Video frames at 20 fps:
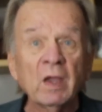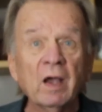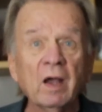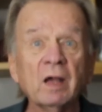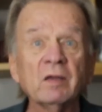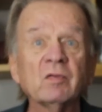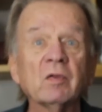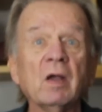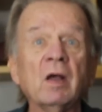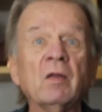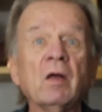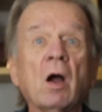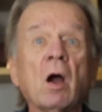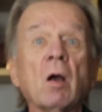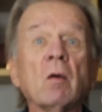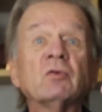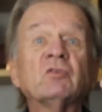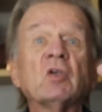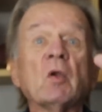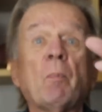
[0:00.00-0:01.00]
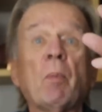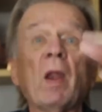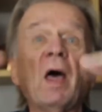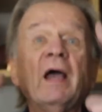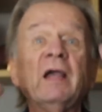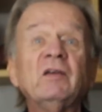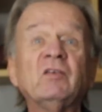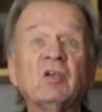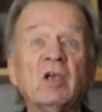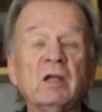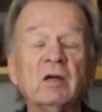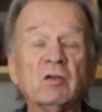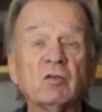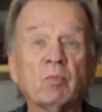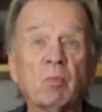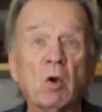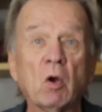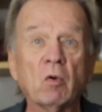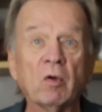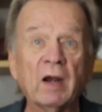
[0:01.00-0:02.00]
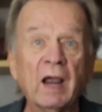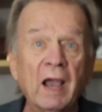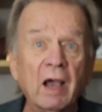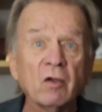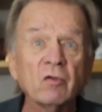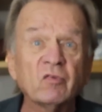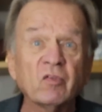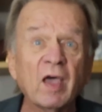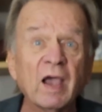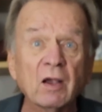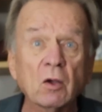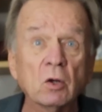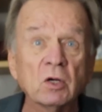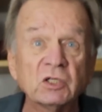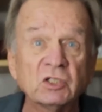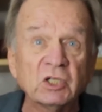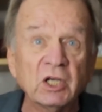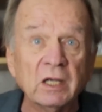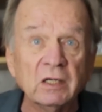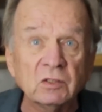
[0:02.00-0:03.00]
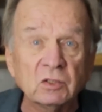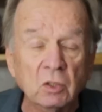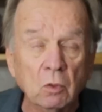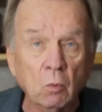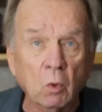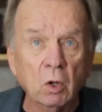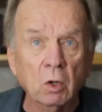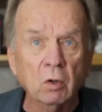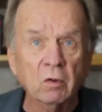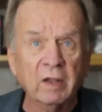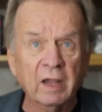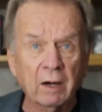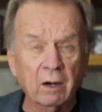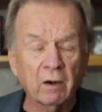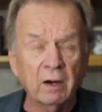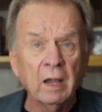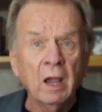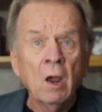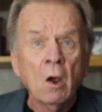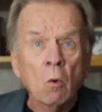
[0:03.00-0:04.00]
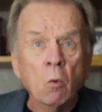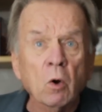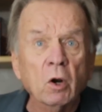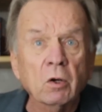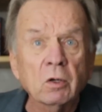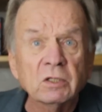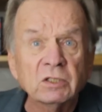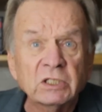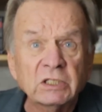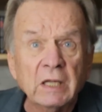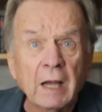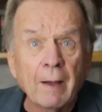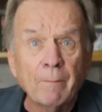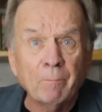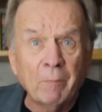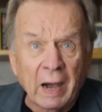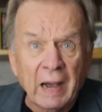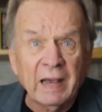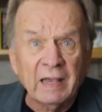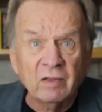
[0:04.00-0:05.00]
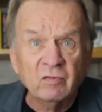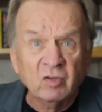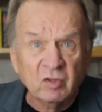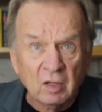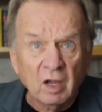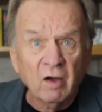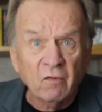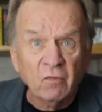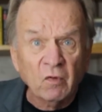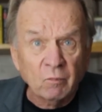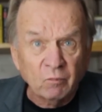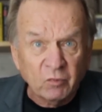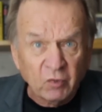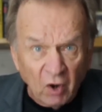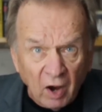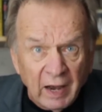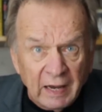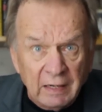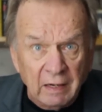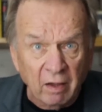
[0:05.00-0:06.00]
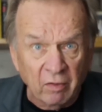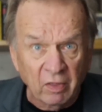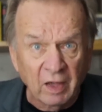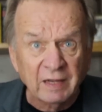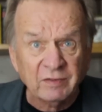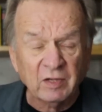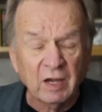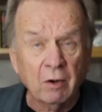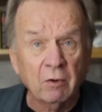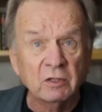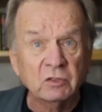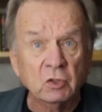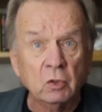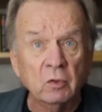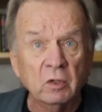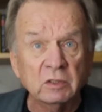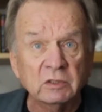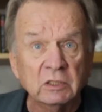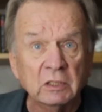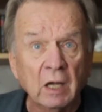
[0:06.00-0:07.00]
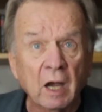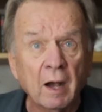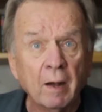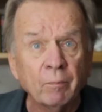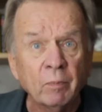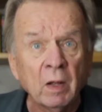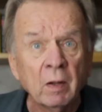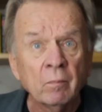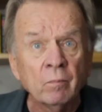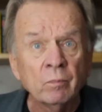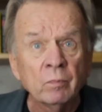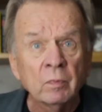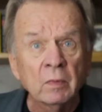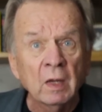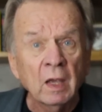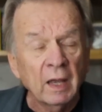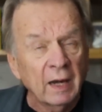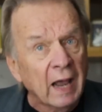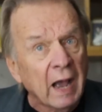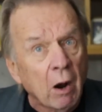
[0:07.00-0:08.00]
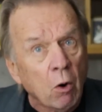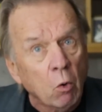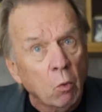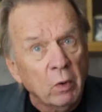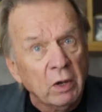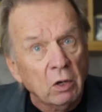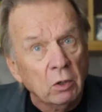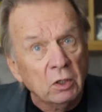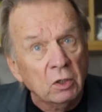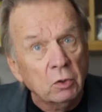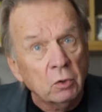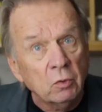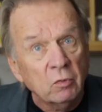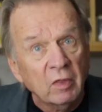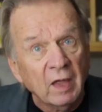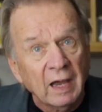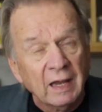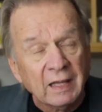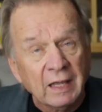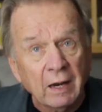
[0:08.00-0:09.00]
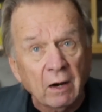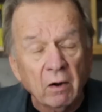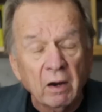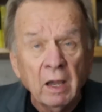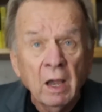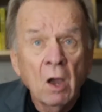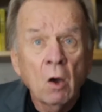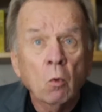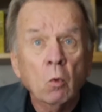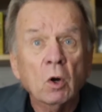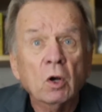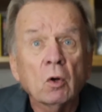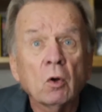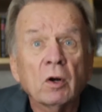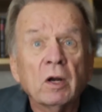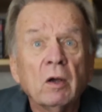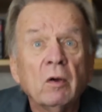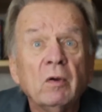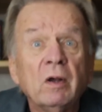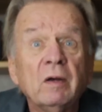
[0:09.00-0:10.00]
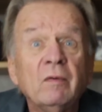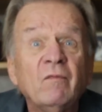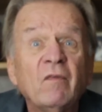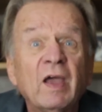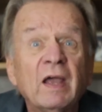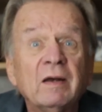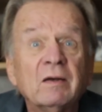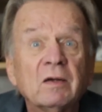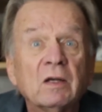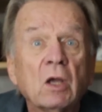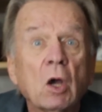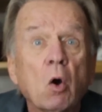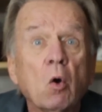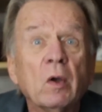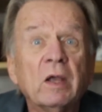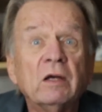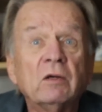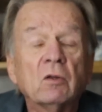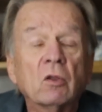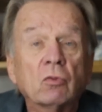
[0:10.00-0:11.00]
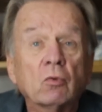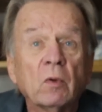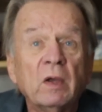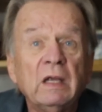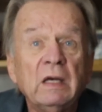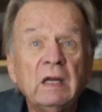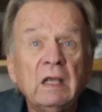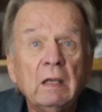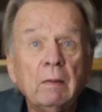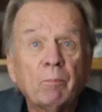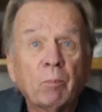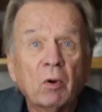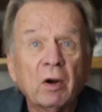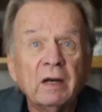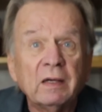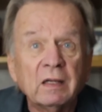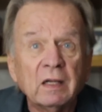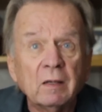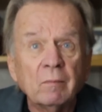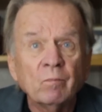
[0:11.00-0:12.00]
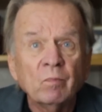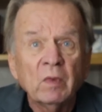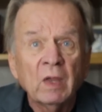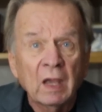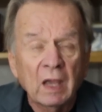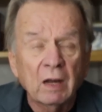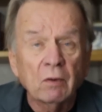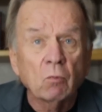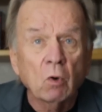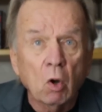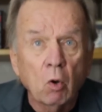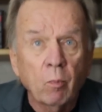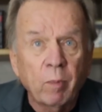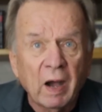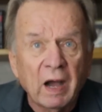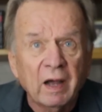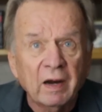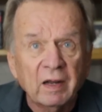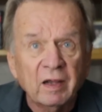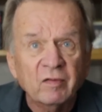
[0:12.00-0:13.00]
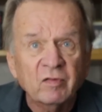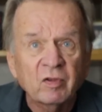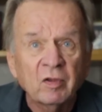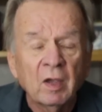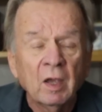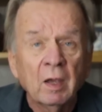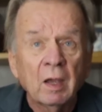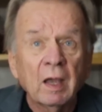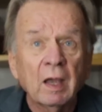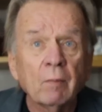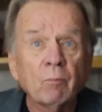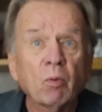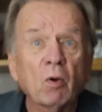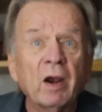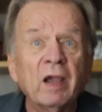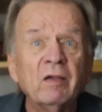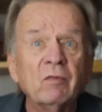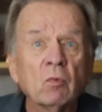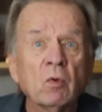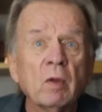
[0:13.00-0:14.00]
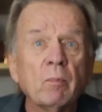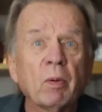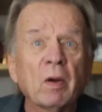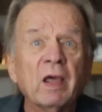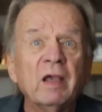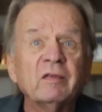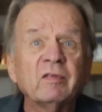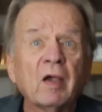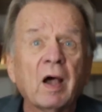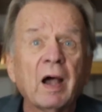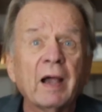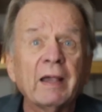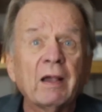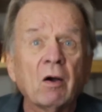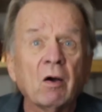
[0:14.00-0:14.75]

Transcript: a, uh, our supply chain is broken. How's that going to change the world, Kerry? We're going to stop buying stuff from China. That's how it's going to stop. And how are we going to do that, Kerry? We're going to invent, go into 3D printing and robotics and pray, replace high